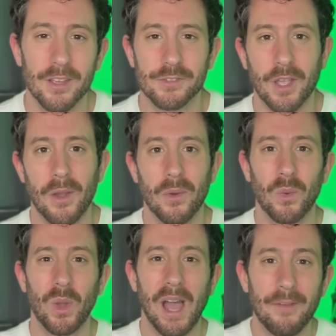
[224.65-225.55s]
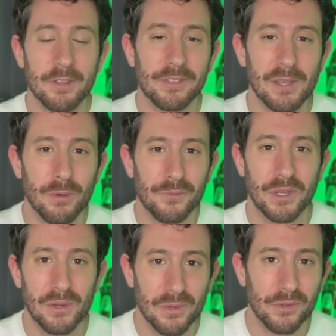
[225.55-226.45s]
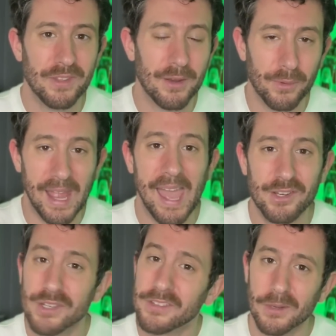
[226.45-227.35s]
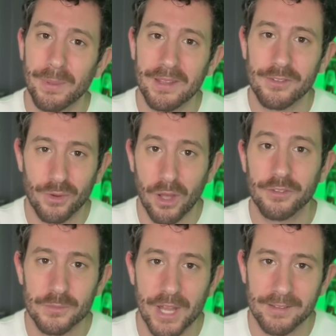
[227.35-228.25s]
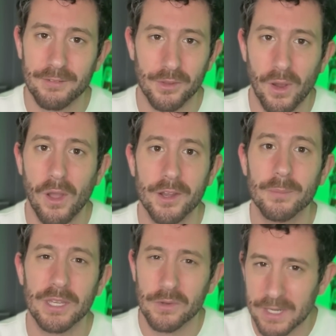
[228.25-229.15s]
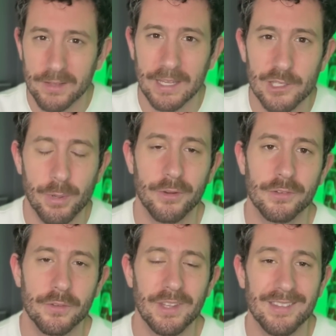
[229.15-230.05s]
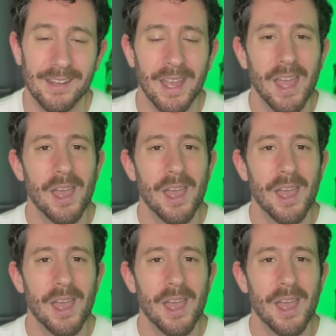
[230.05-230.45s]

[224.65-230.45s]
So obviously reviews and reactions and opinions are all subjective. They're all going to be unique to each person who sees it.